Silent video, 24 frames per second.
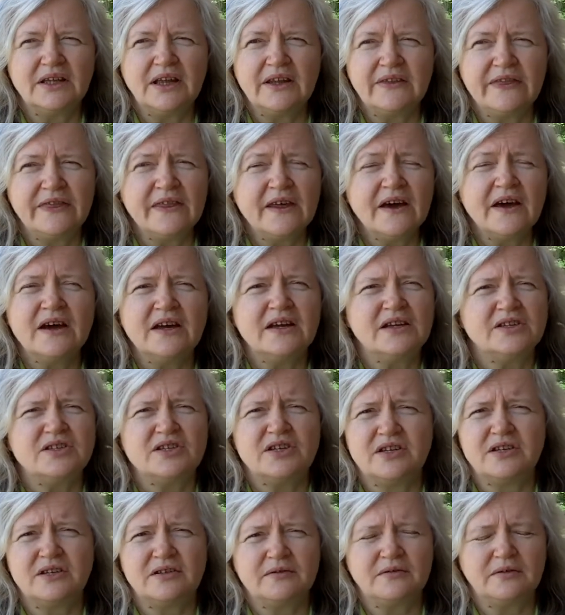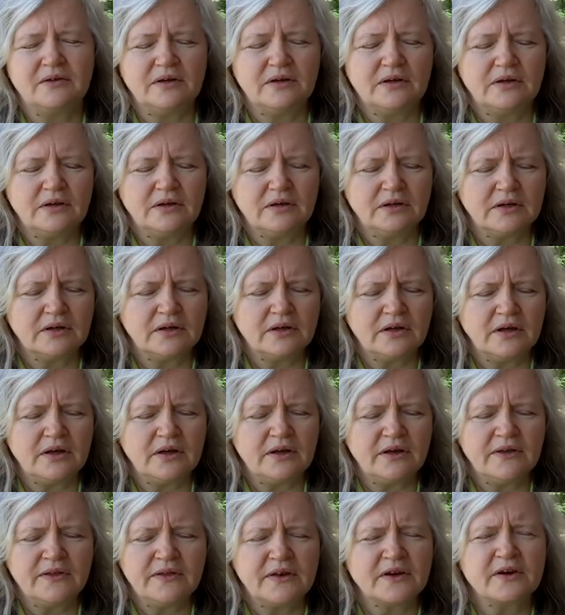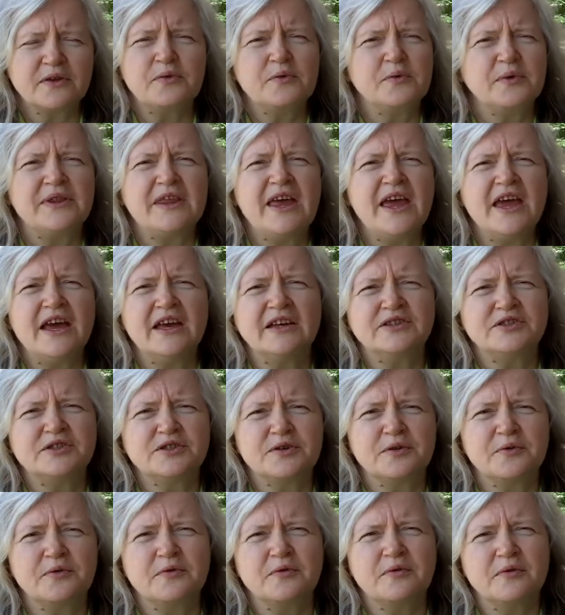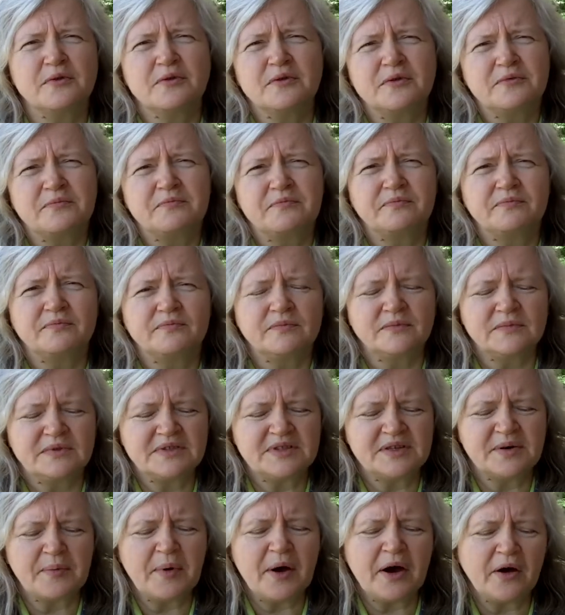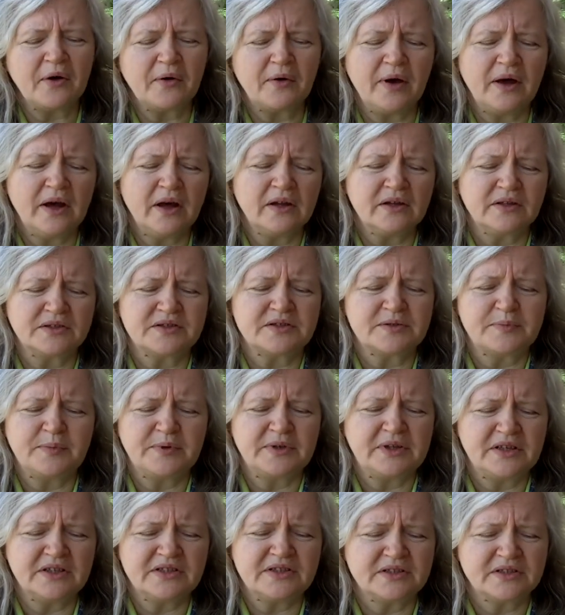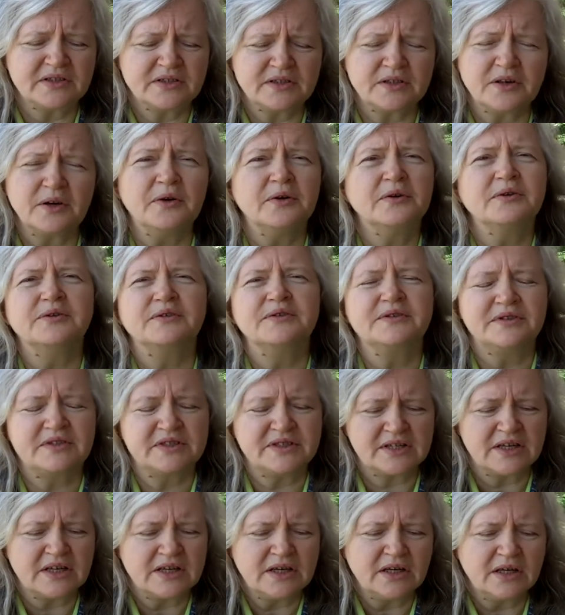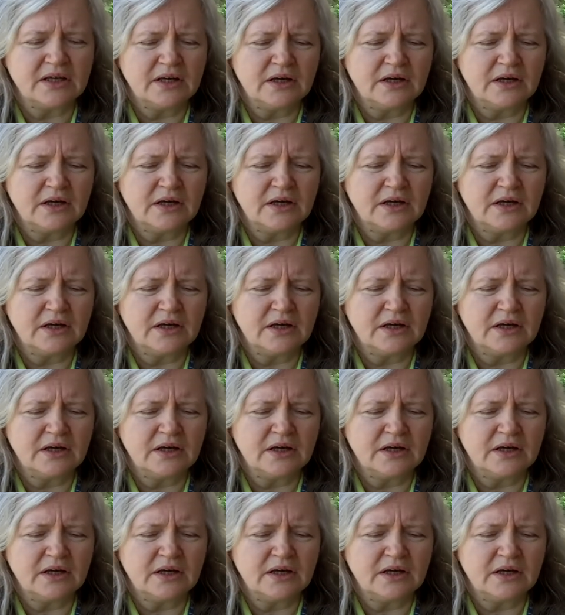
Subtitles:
that touch, either with hands or somehow else, but it's always